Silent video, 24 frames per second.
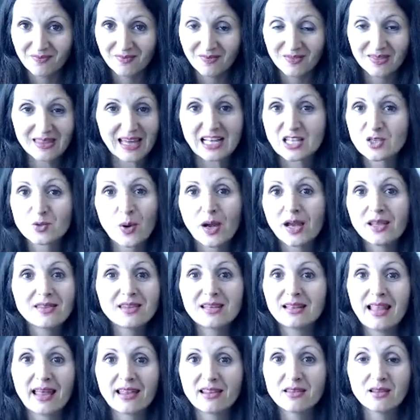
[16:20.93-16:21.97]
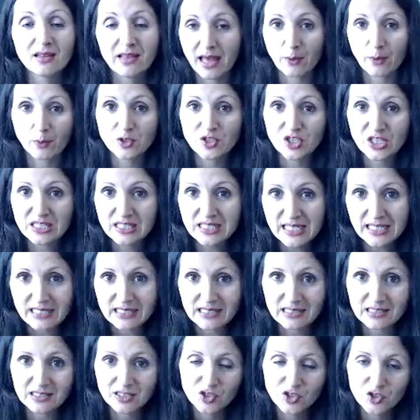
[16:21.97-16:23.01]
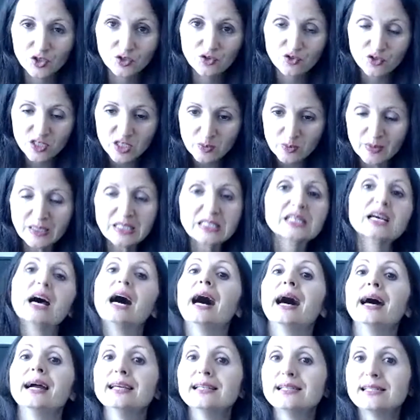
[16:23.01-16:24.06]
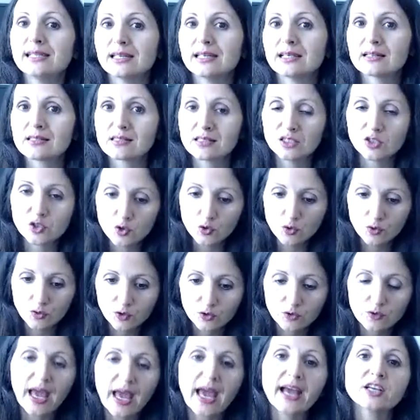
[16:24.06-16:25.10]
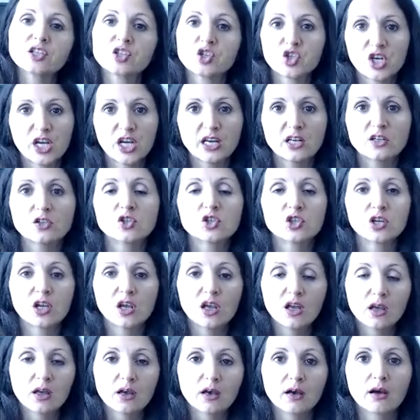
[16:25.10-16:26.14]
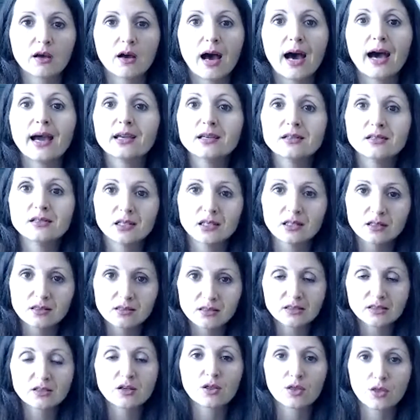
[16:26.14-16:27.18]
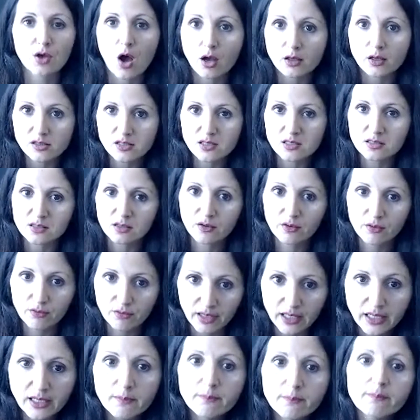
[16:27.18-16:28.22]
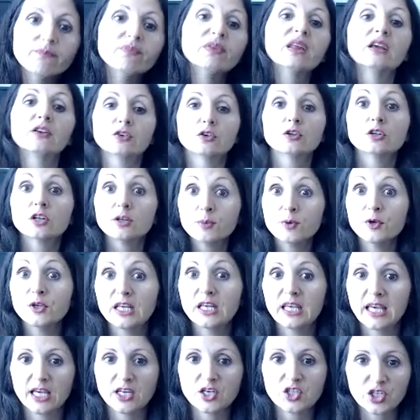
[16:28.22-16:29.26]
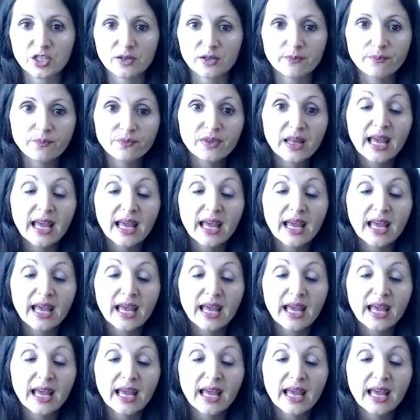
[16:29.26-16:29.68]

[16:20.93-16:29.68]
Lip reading: That's why the language exists, to transmit ideas and to exchange ideas and thoughts, right? So communication.